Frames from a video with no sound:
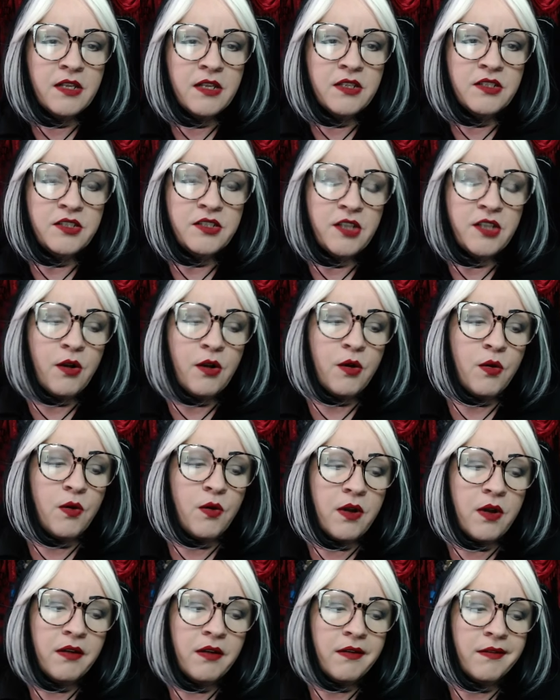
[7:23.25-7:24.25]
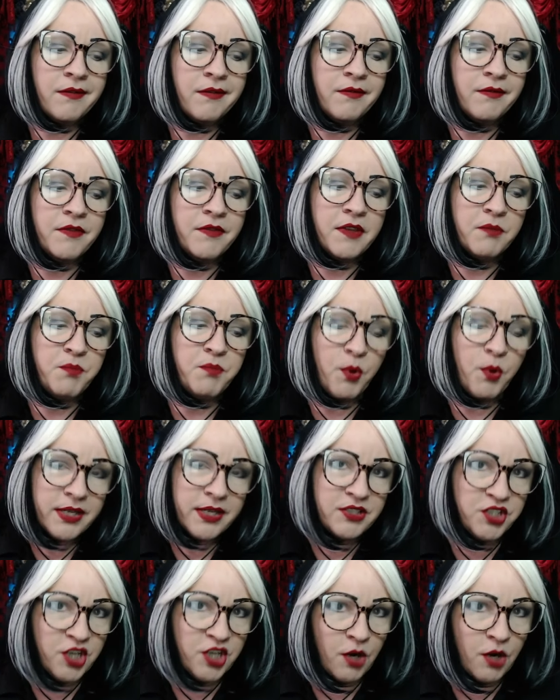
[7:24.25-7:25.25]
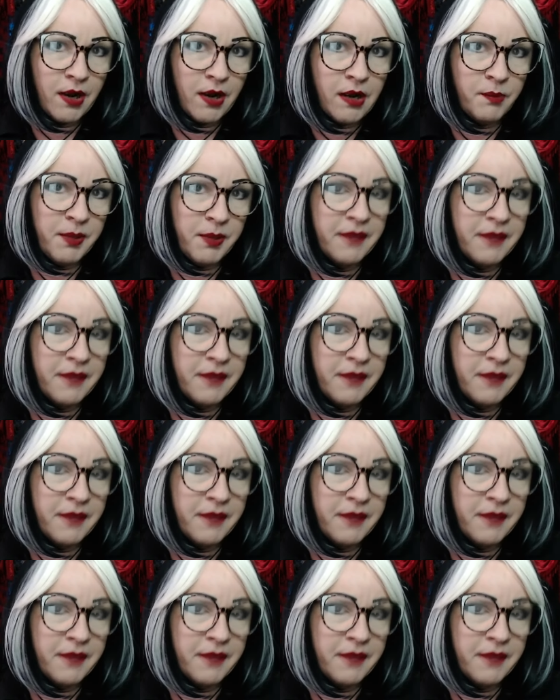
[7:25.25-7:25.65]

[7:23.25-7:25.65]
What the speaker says: So the boys show up,